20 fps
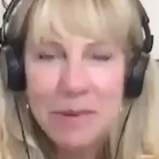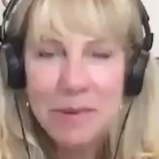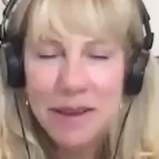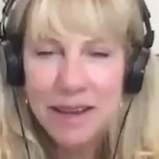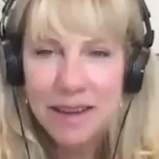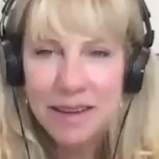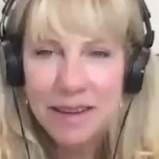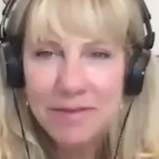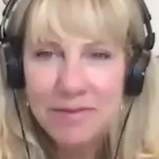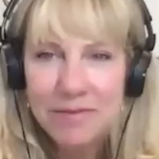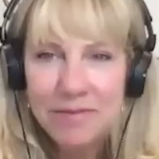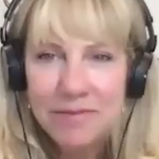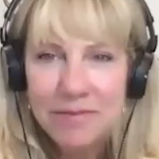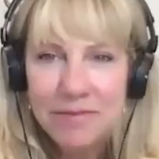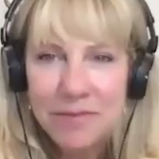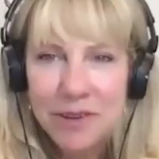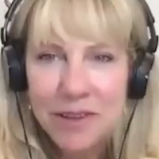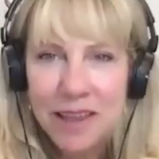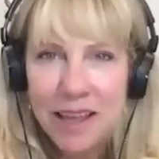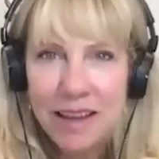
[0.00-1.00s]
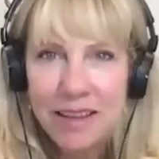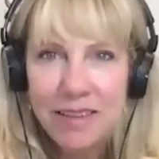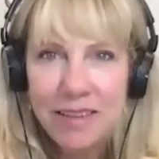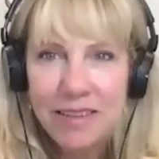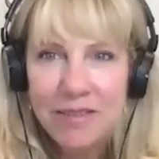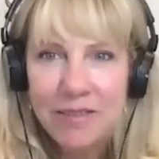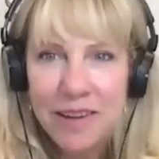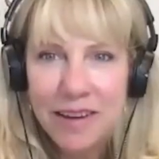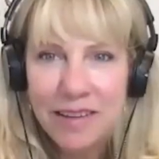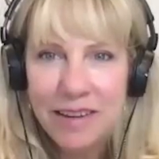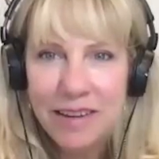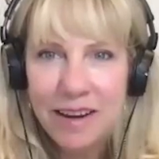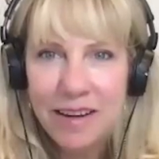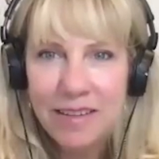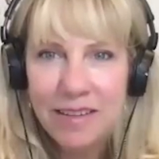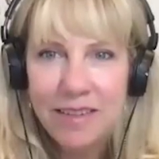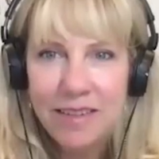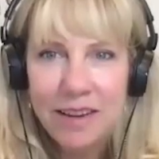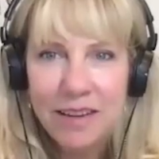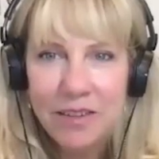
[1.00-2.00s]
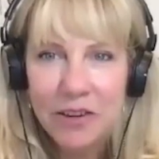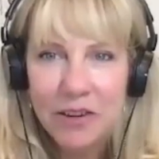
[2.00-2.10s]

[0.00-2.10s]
I bet. Well, that's fantastic.